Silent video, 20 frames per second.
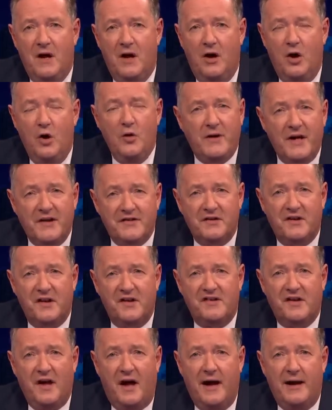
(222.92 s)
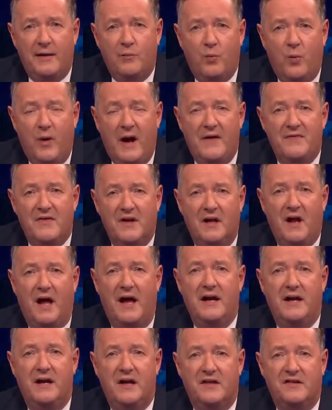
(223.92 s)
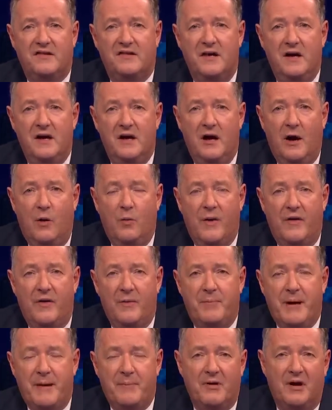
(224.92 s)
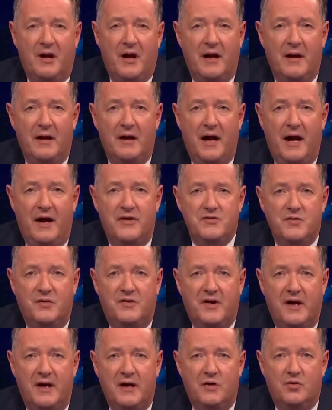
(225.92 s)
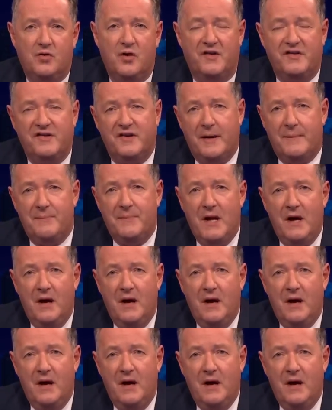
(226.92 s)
Who gets to decide where the line is and whether people like Andrew Tate cross it?